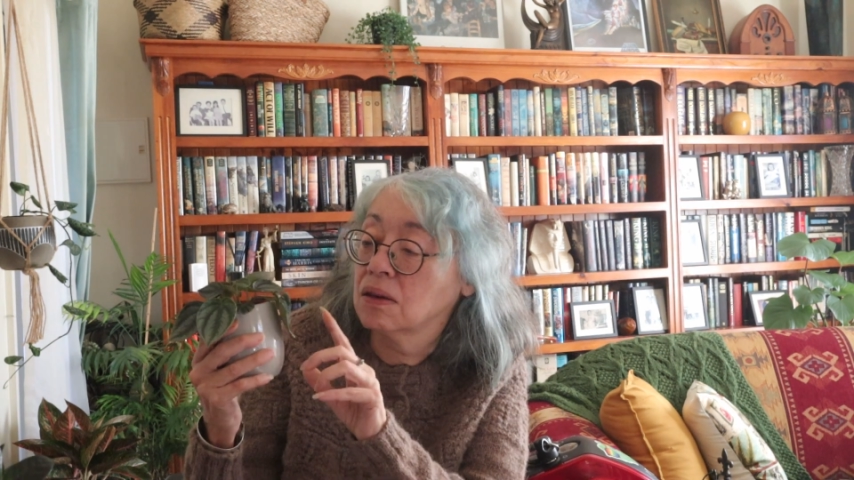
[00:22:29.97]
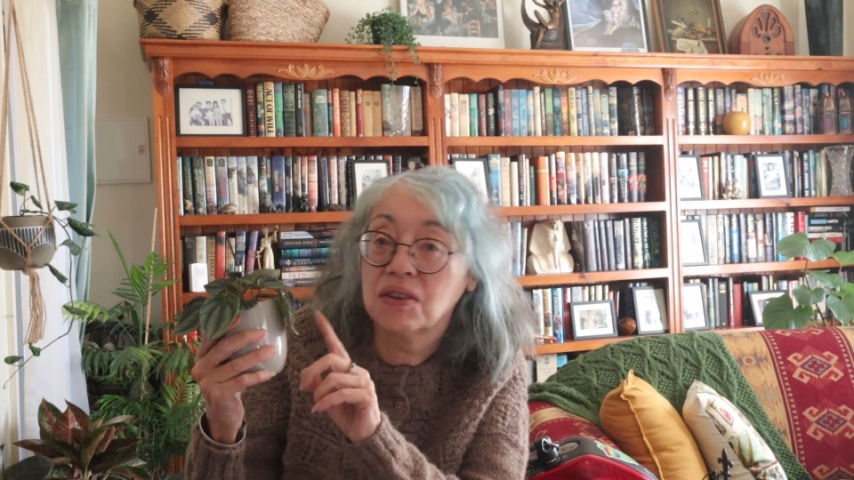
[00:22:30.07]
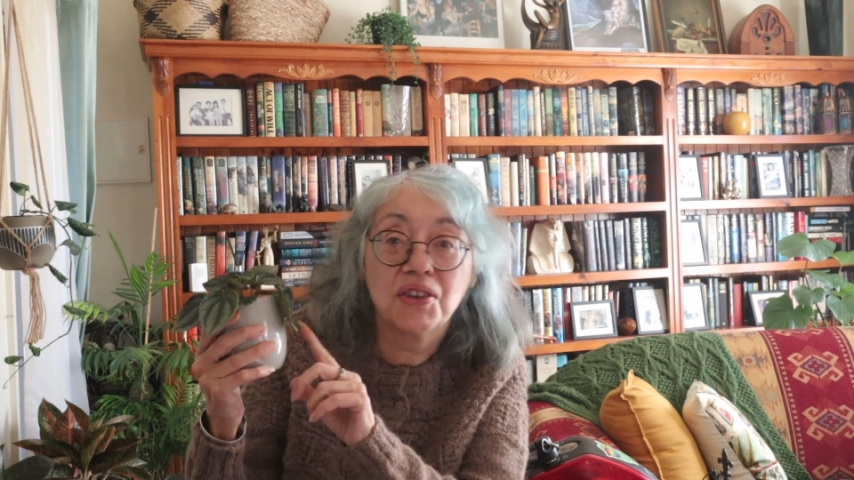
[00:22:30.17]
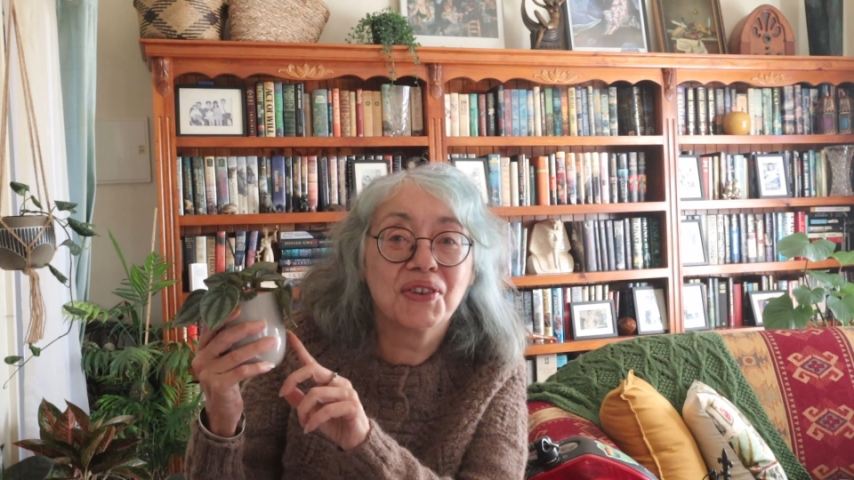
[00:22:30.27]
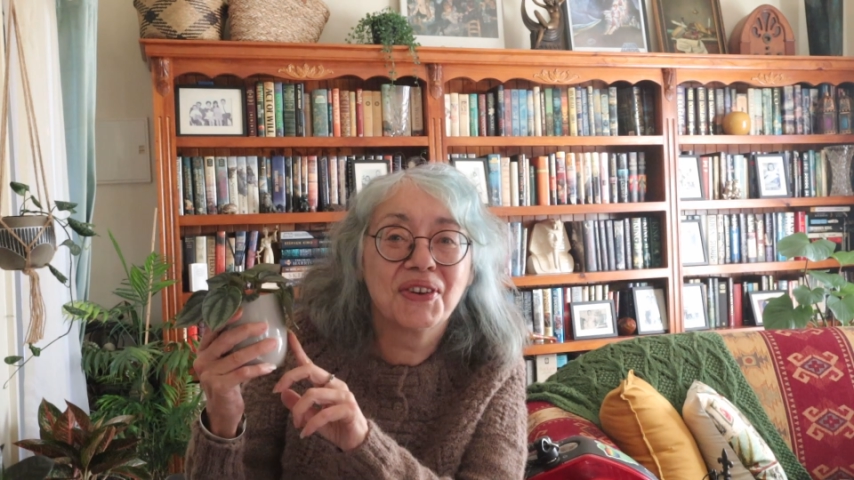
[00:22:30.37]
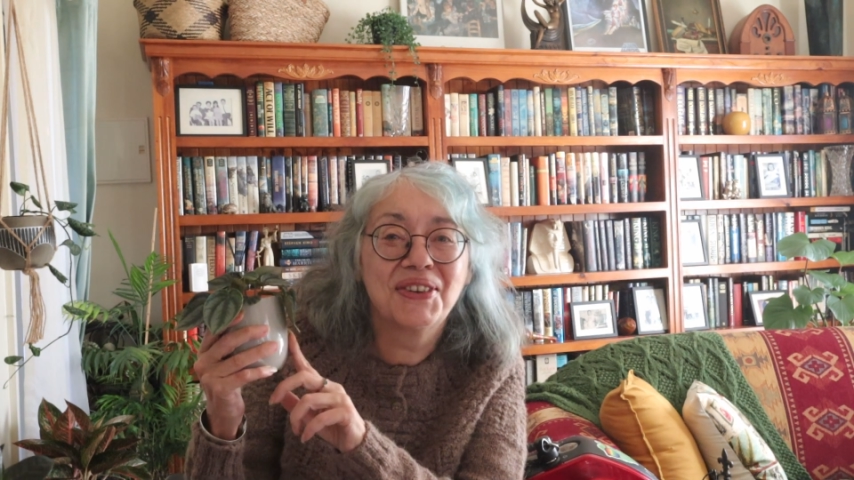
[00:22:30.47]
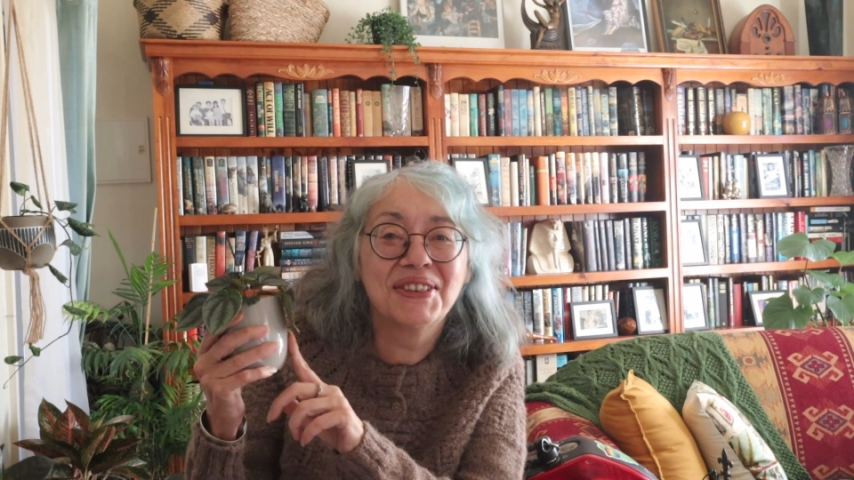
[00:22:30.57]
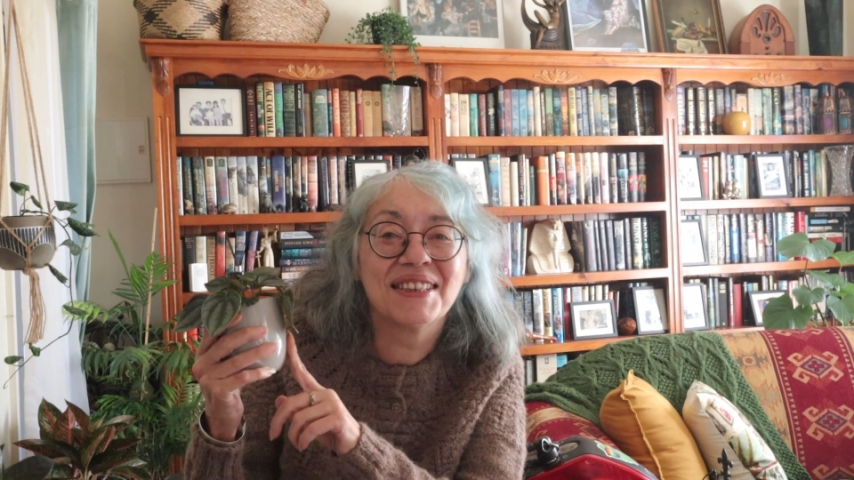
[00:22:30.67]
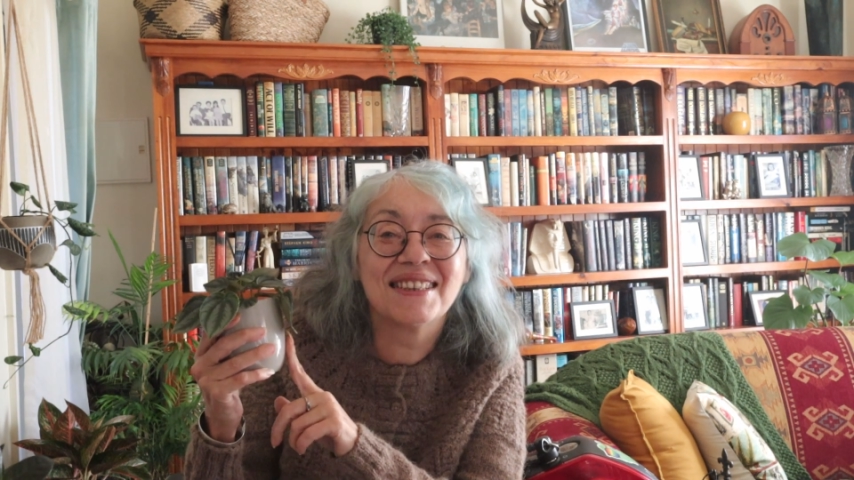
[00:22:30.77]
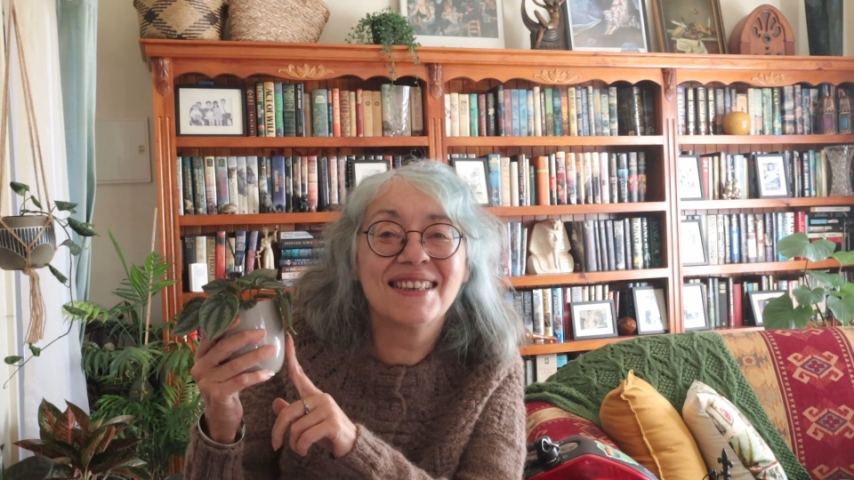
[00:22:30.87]
She's
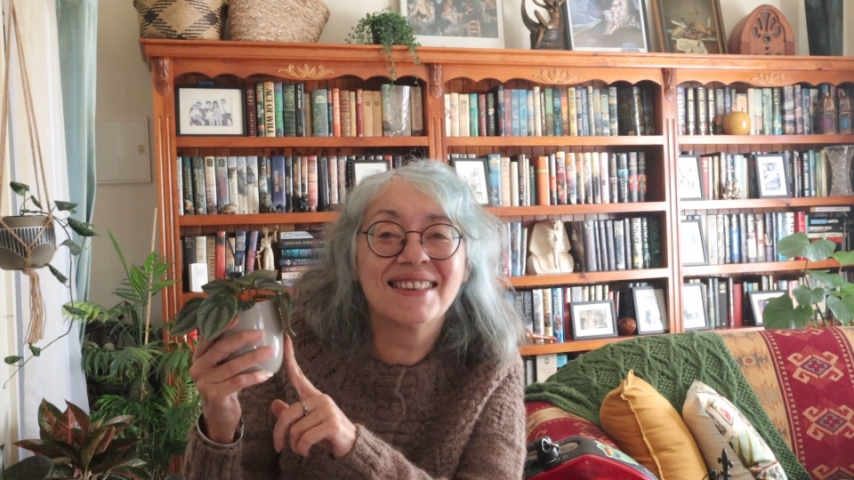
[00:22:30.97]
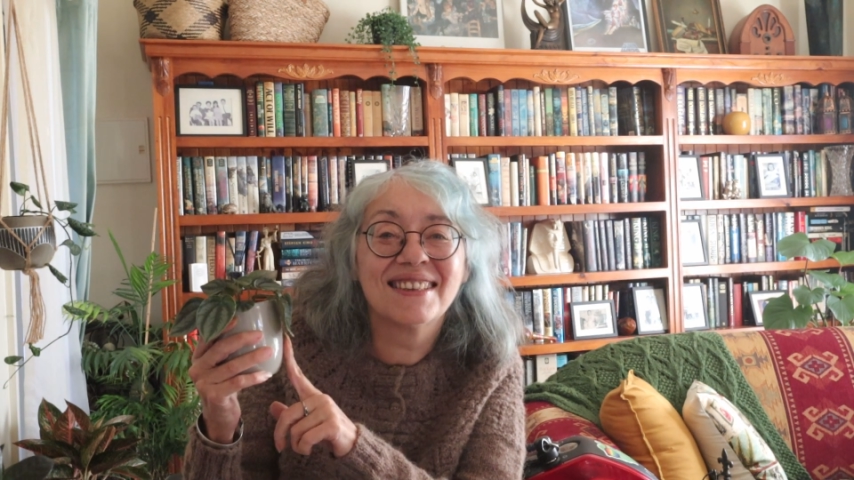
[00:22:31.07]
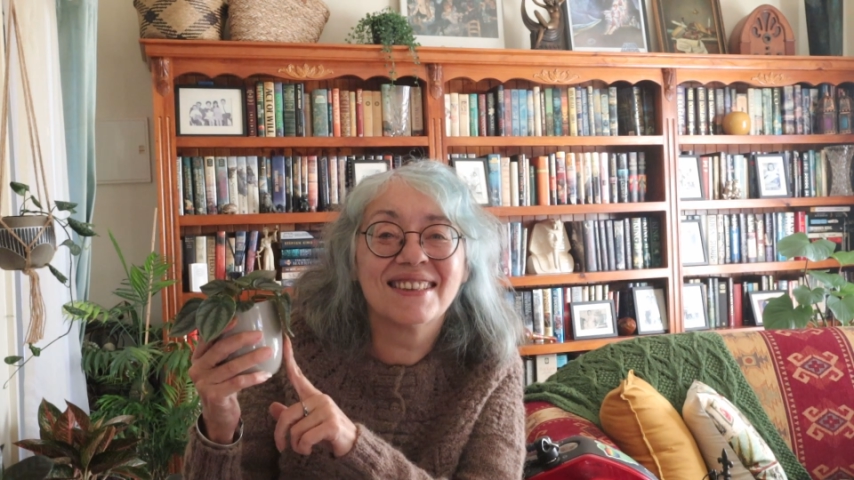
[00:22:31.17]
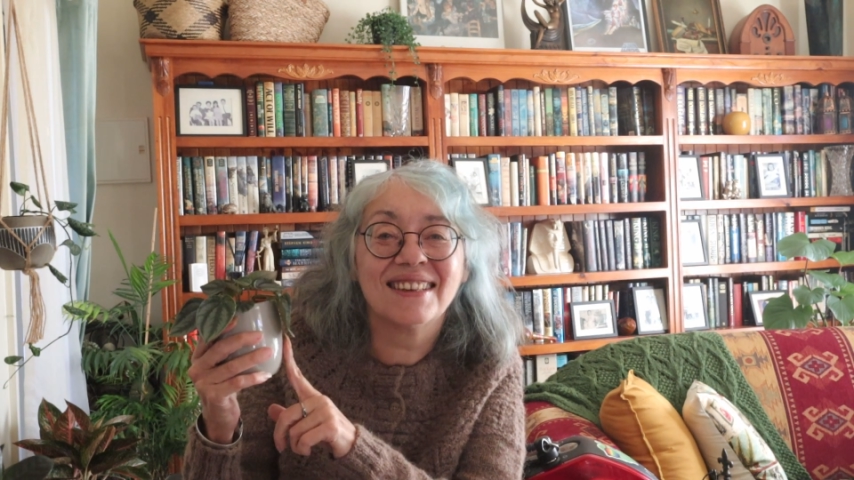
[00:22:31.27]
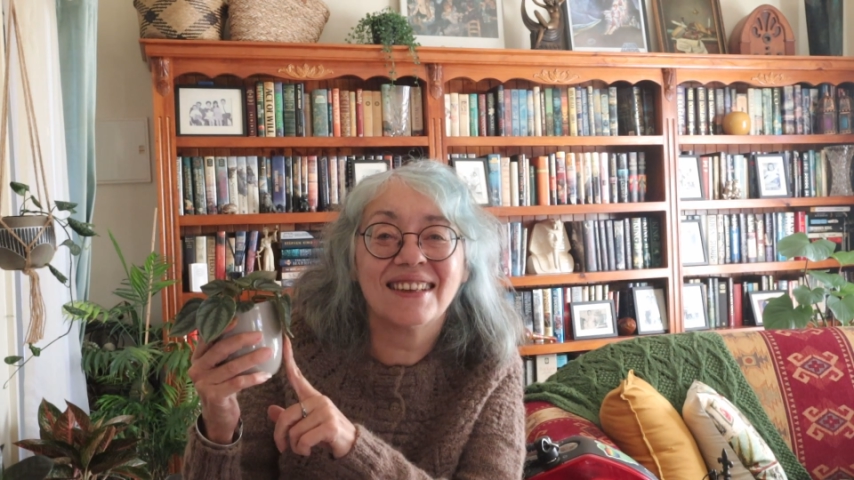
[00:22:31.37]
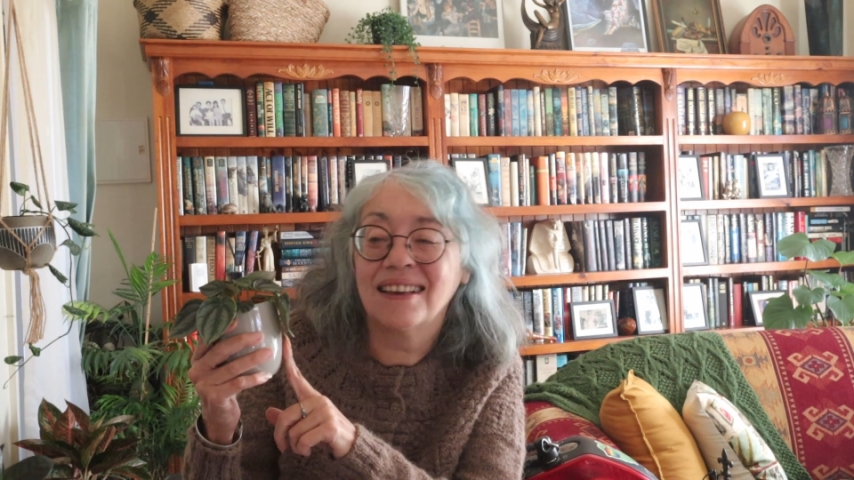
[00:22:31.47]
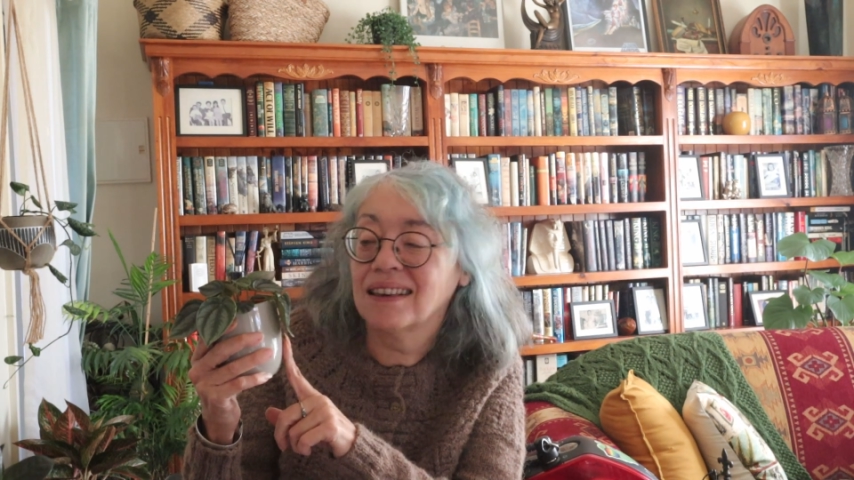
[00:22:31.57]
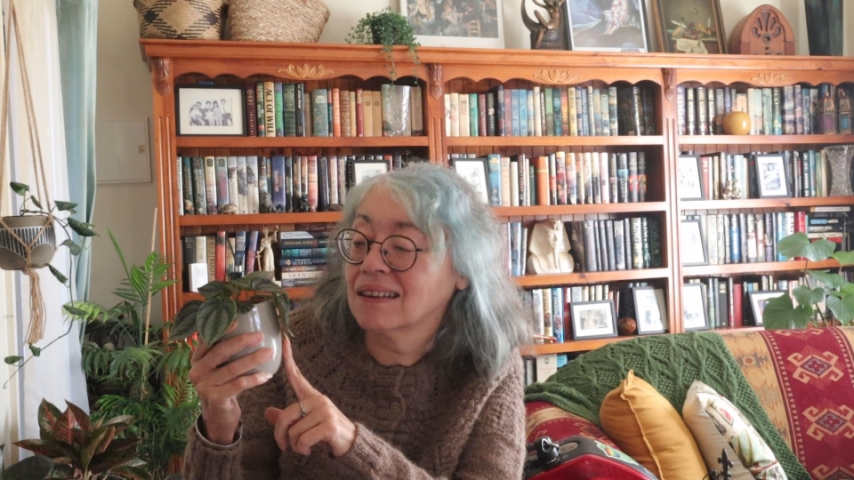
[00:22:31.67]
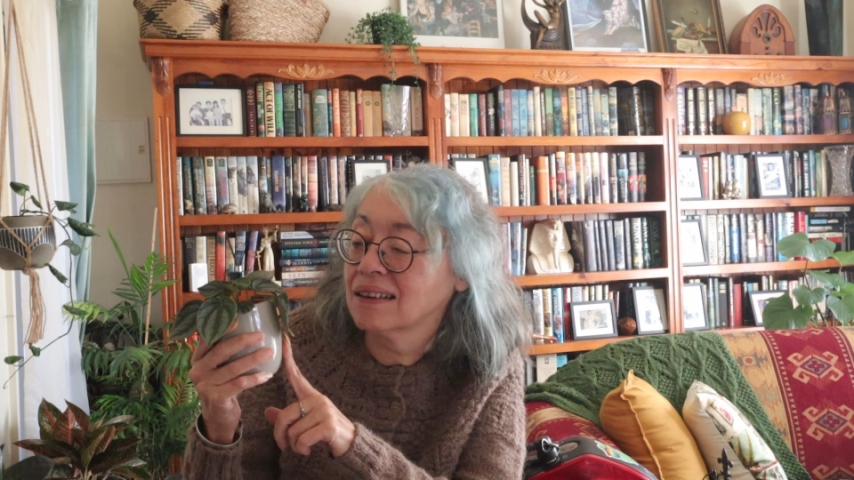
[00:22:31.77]
gorgeous, isn't she?